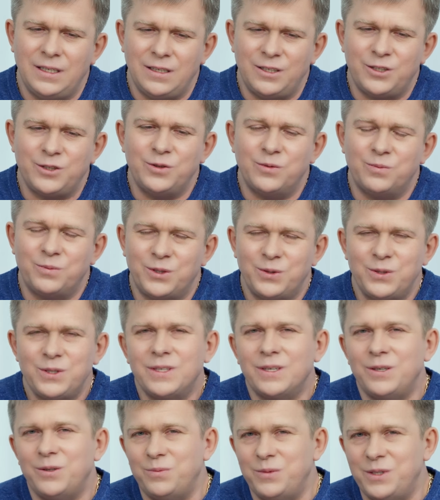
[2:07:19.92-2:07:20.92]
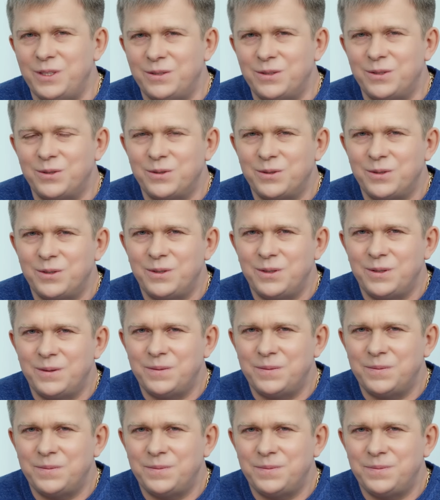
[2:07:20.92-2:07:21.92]
and just start loving
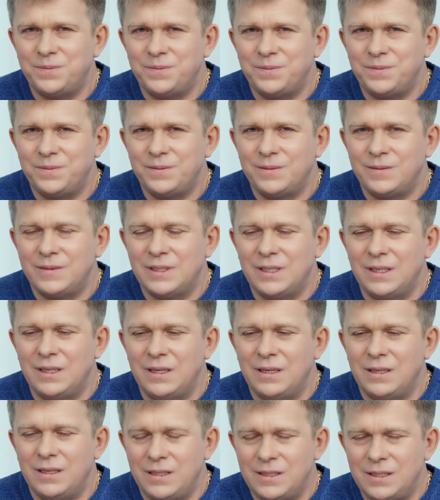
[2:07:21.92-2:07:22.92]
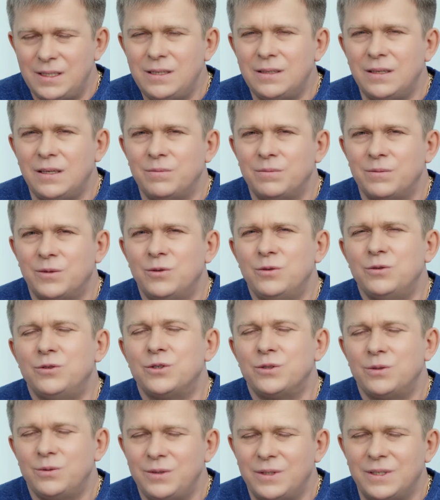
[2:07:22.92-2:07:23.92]
each other and do
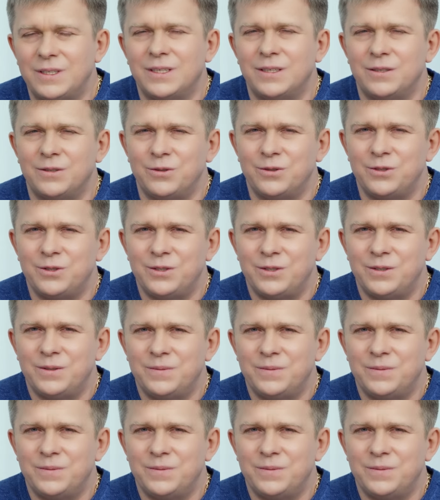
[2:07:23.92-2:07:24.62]
at least something